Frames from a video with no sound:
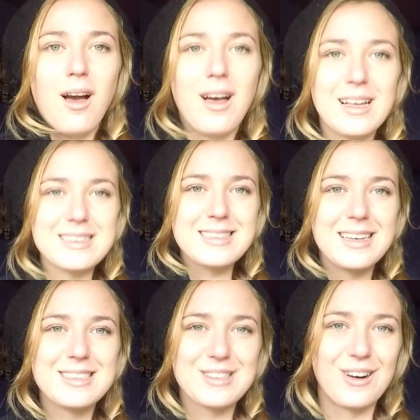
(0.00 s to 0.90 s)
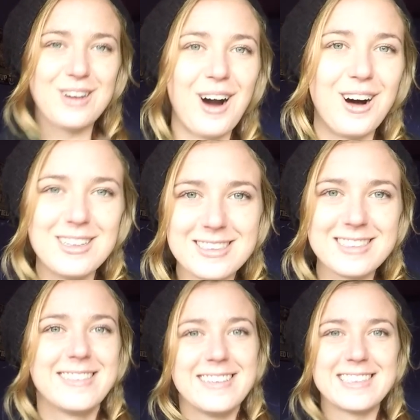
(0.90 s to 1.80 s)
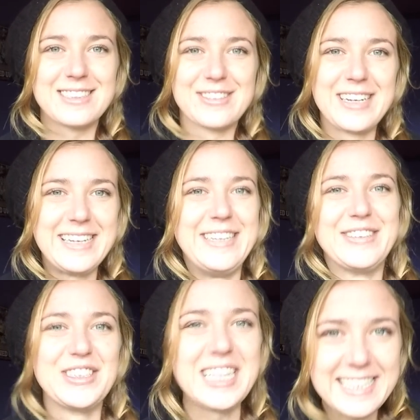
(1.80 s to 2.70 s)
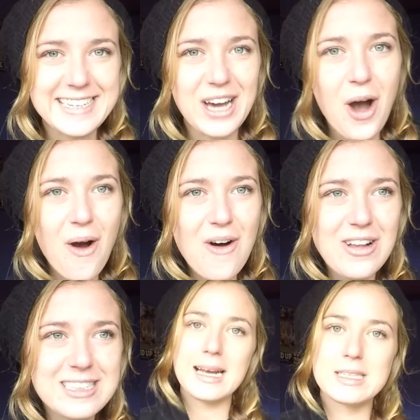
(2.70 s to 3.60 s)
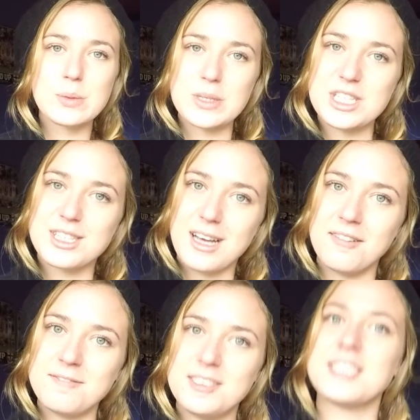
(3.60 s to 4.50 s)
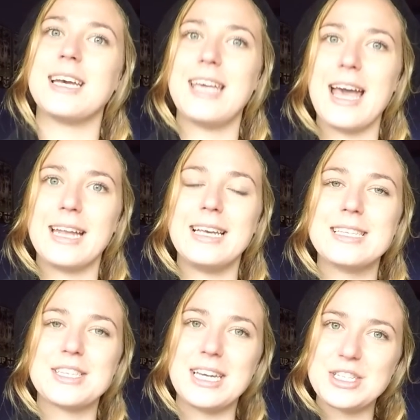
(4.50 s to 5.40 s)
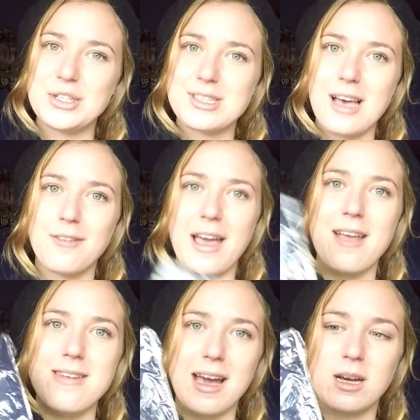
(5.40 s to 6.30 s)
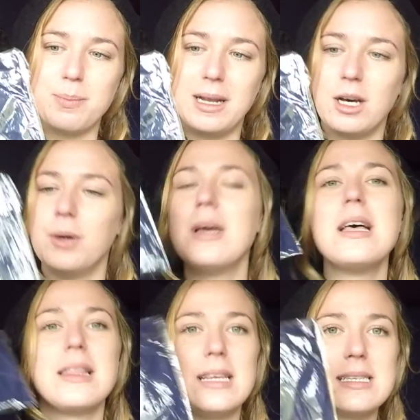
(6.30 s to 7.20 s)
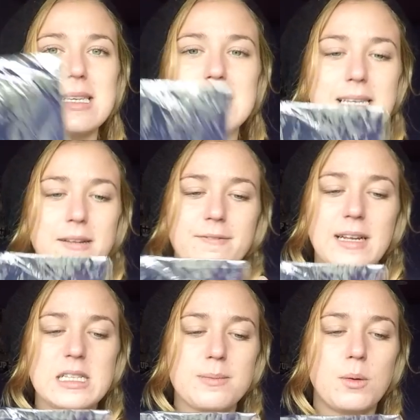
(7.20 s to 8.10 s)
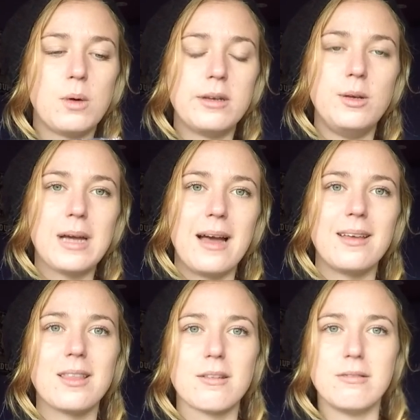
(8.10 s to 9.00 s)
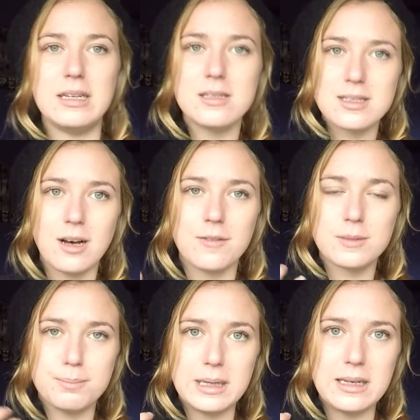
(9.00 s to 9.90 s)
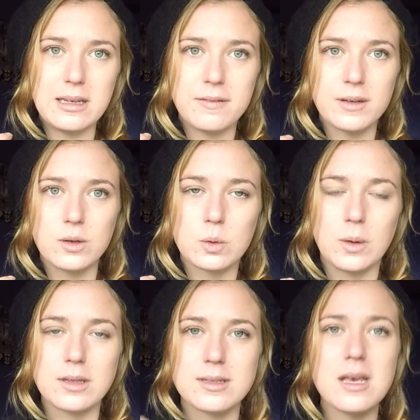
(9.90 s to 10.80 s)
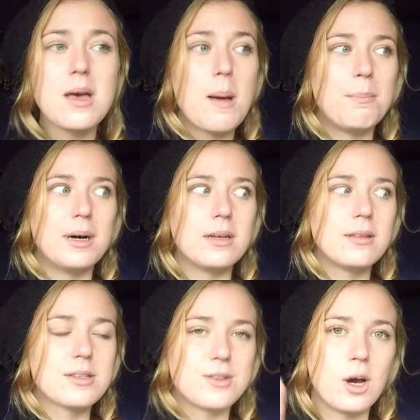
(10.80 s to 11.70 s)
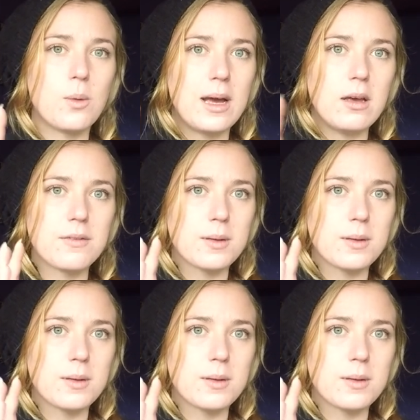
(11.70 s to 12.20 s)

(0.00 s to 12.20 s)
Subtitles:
It's so cold. It's really, really cold. Next, which is comfort again, is to get yourself a neck pillow. This is an inflatable one. You can get the really soft beanie filled ones, but there's no way of